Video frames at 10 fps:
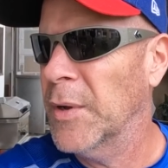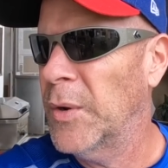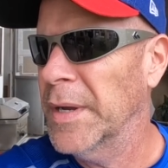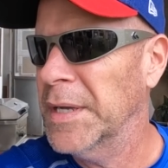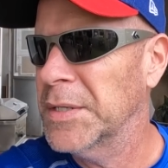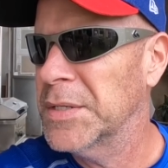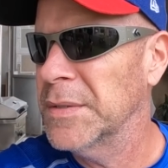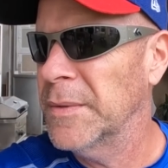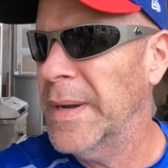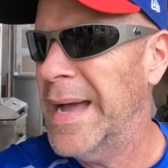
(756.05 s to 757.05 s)
going
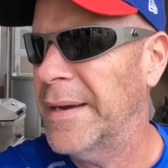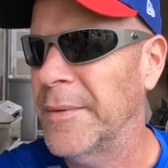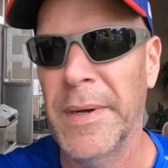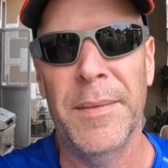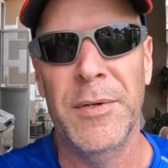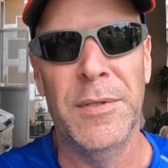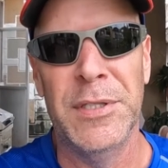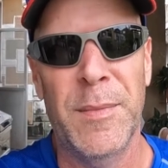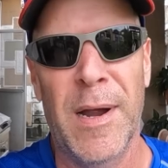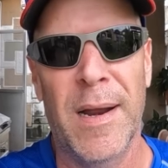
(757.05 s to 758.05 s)
to, I don't know what I'm doing
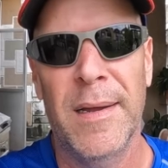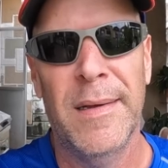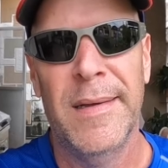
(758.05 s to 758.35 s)
tomorrow.